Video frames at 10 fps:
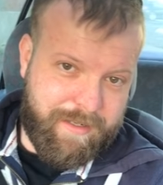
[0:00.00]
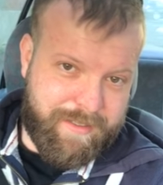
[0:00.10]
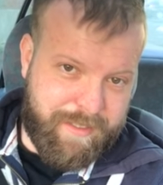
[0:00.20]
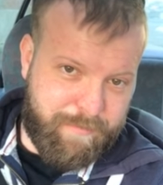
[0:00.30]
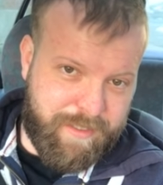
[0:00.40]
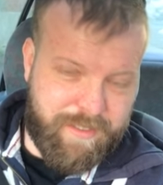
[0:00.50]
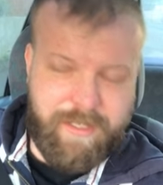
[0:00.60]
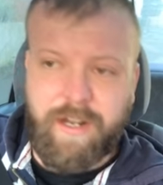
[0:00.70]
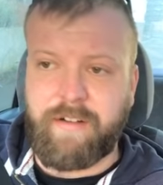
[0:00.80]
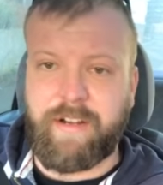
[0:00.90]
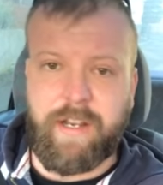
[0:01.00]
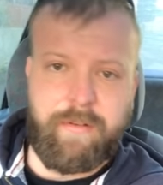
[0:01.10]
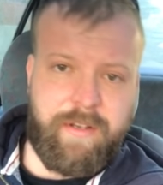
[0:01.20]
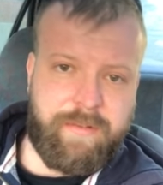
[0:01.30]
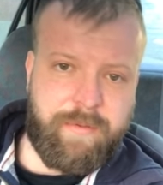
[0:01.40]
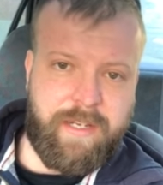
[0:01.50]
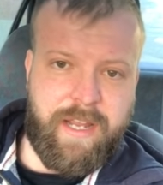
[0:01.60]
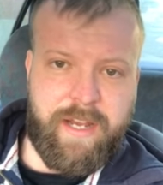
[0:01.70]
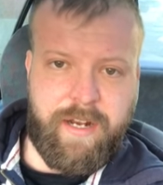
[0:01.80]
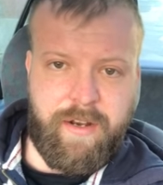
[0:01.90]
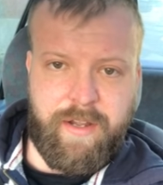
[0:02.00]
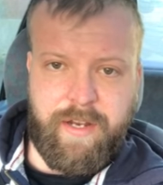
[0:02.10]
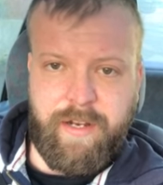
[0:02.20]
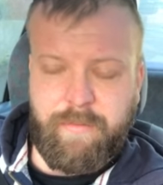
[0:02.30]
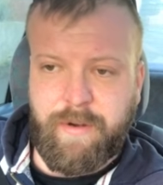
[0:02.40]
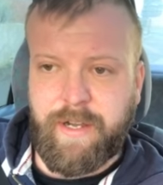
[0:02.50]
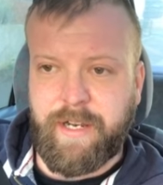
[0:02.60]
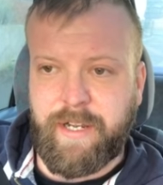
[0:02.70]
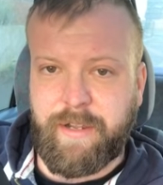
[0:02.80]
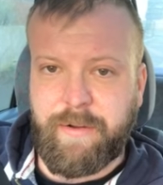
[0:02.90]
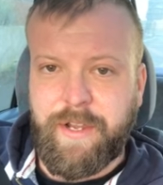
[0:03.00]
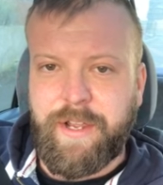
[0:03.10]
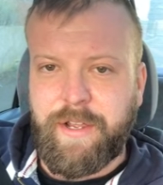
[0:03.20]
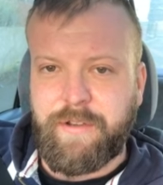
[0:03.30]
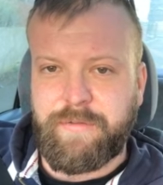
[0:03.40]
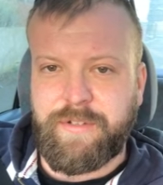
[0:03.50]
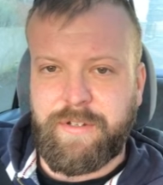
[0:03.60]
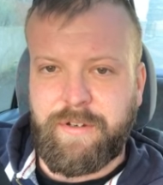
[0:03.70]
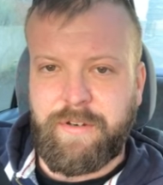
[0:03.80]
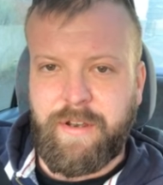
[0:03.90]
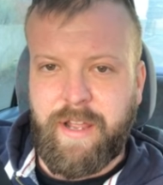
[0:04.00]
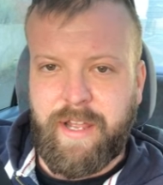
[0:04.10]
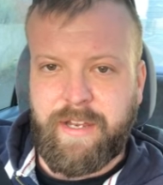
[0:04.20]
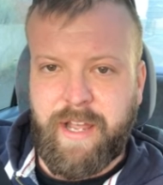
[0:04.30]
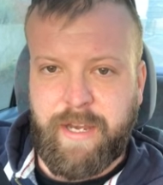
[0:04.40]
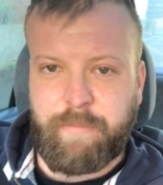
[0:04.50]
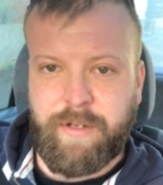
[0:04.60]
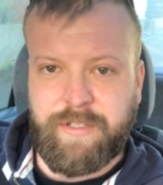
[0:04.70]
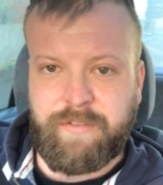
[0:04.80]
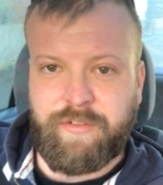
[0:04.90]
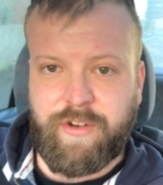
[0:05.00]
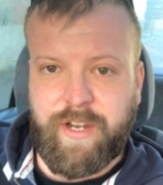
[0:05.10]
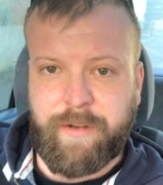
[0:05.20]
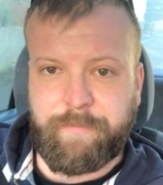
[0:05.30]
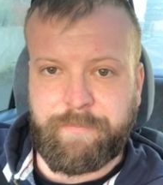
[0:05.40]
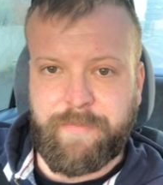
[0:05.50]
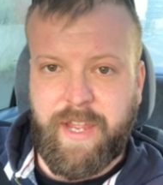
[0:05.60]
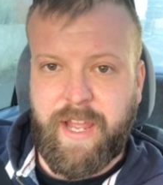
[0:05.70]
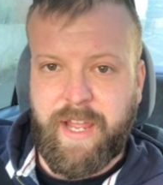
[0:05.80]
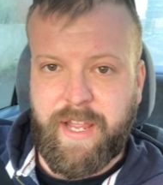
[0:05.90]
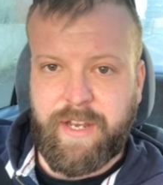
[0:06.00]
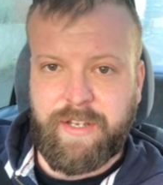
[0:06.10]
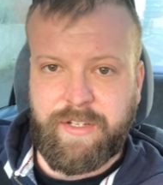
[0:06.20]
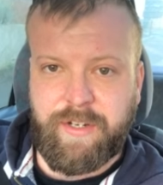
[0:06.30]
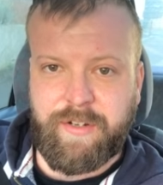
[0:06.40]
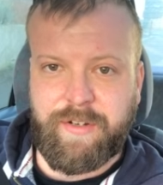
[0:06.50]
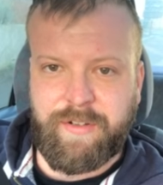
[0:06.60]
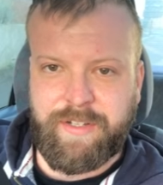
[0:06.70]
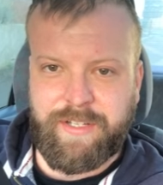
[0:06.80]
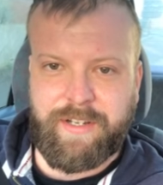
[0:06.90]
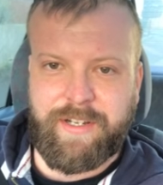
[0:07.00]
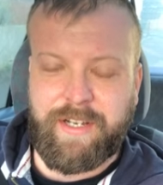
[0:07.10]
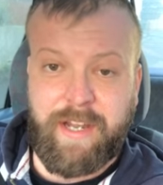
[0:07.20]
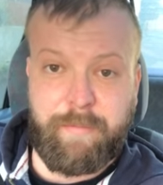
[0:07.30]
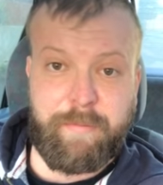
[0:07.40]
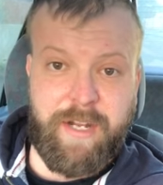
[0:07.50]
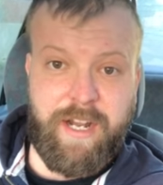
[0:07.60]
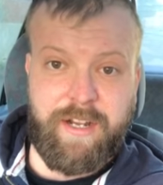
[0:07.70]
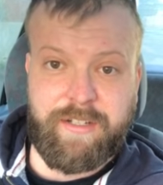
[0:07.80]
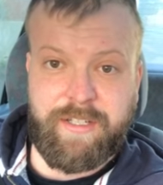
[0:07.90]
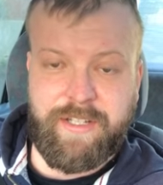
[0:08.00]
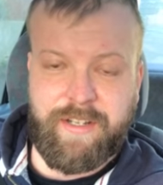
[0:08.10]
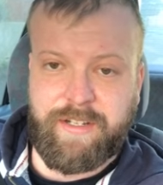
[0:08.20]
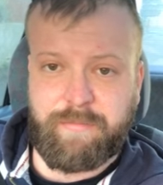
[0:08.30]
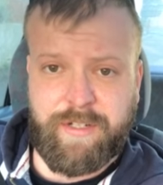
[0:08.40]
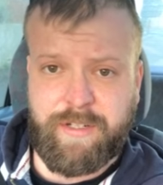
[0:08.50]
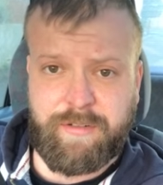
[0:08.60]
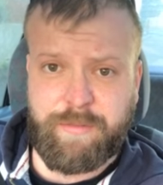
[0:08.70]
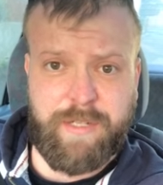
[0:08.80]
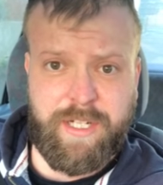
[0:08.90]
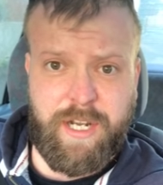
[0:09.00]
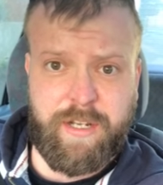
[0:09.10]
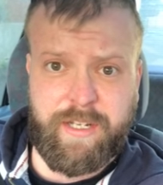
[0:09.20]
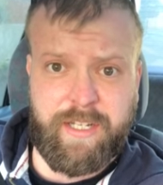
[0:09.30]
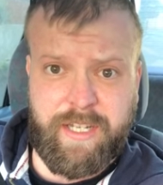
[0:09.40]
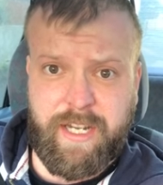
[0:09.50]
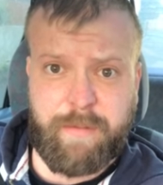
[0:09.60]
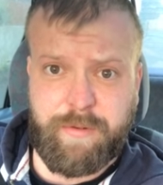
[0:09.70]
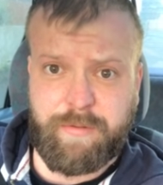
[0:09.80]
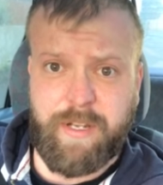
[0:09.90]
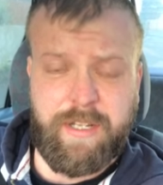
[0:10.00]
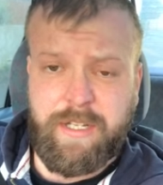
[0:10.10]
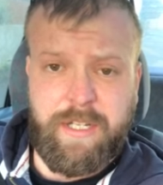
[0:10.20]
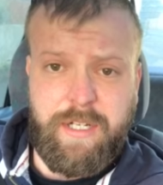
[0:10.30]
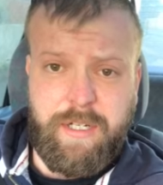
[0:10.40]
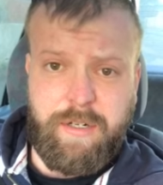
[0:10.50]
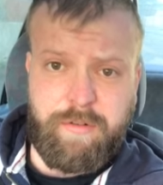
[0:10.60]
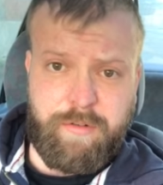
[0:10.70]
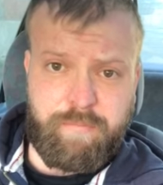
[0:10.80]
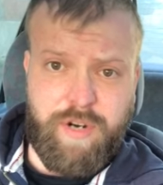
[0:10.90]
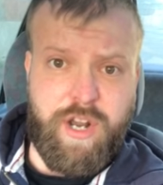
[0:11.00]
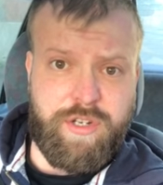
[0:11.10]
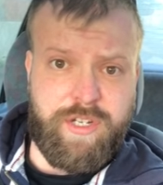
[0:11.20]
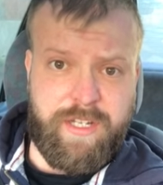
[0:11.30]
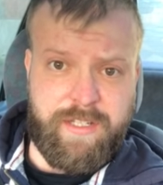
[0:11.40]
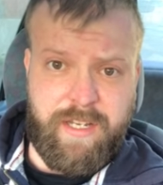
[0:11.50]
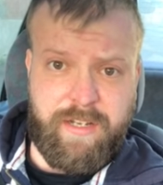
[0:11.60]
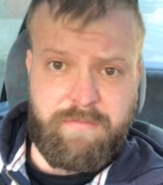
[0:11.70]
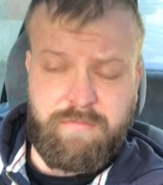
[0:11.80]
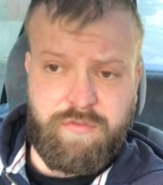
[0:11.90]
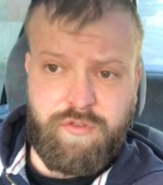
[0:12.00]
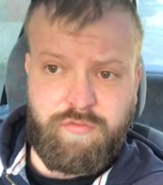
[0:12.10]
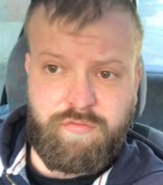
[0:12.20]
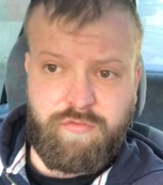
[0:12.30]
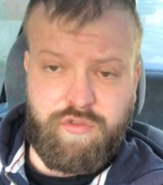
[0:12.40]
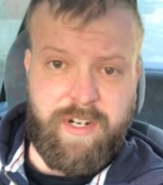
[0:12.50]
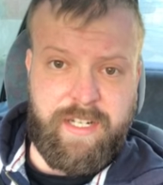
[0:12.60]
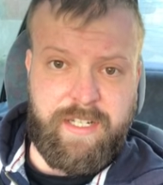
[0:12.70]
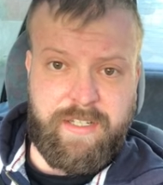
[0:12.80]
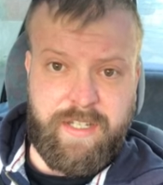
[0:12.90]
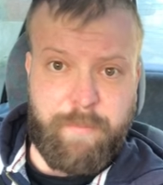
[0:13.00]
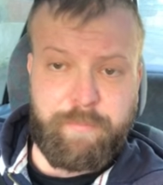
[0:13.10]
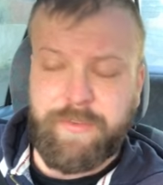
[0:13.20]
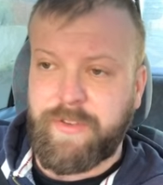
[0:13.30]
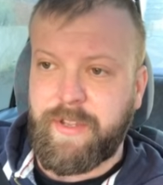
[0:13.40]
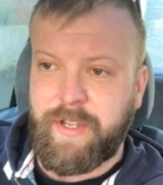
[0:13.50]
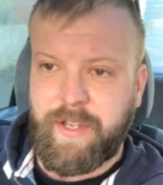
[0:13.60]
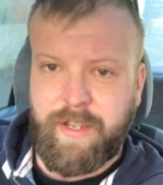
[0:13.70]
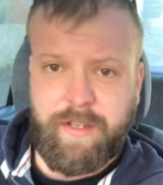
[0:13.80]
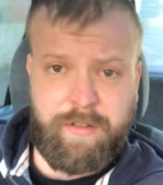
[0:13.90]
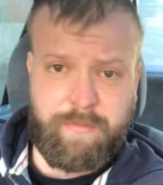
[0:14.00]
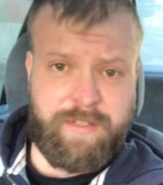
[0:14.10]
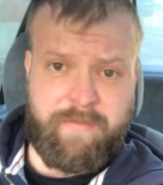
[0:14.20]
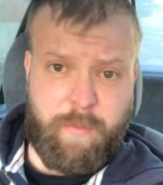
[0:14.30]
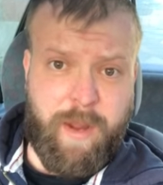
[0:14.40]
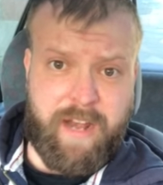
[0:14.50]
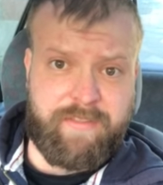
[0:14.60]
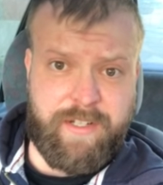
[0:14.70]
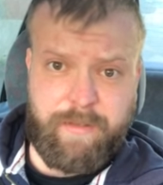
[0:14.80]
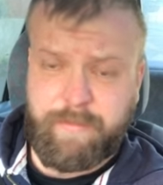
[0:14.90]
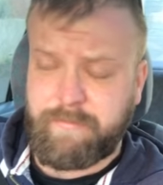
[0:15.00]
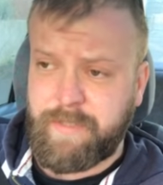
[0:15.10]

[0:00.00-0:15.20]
a similar scenario is where you had a client a little while ago who had a positive trainer, and the dog decided to come in my garden, decided he wanted to do a spot of gardening, dig up all the branches and tree stumps. And the dog was having a whale of a time.